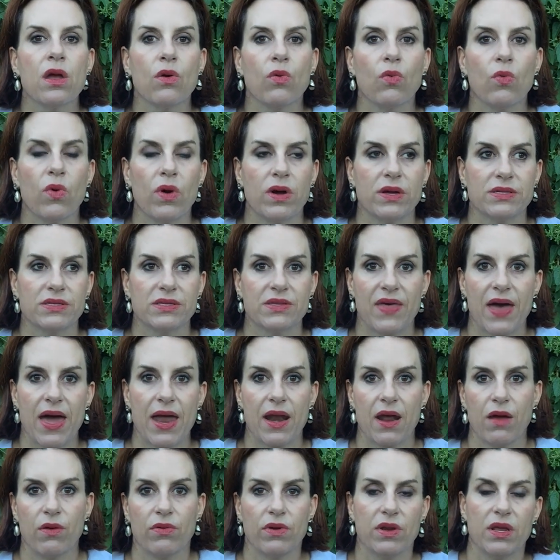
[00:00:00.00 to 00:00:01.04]
was that
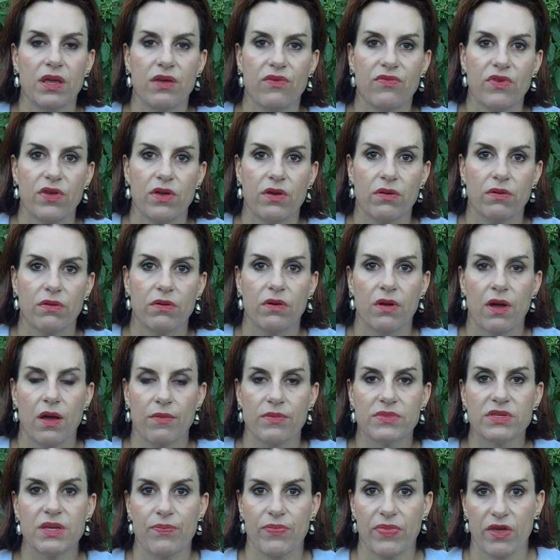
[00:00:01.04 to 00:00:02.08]
I would give you
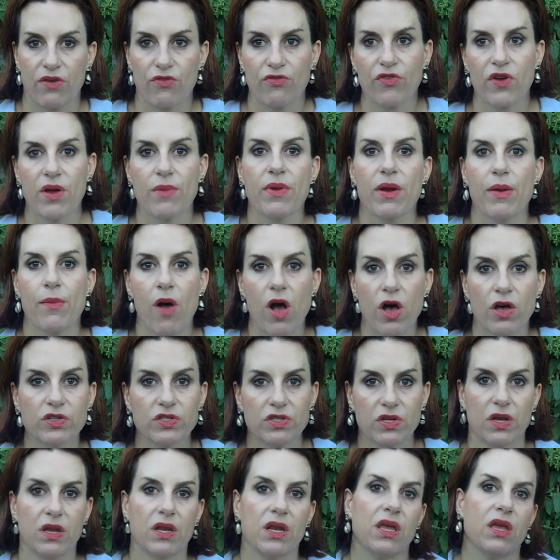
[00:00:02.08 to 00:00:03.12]
something free, but I'm
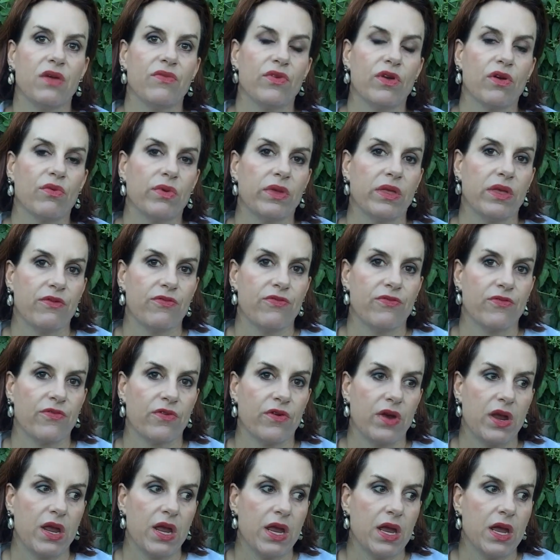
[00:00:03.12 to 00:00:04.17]
also going to give you a really
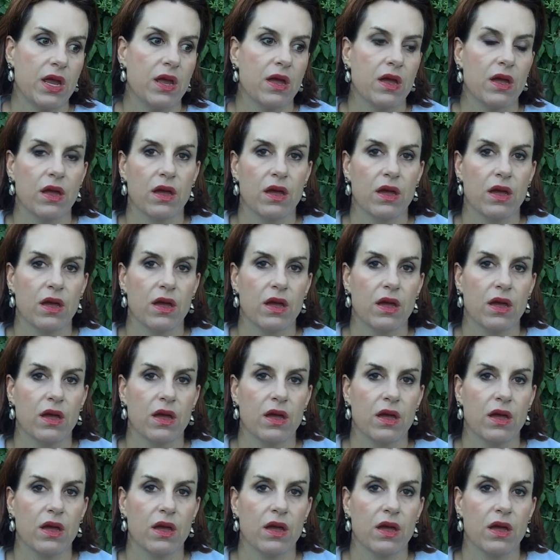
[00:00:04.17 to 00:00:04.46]
free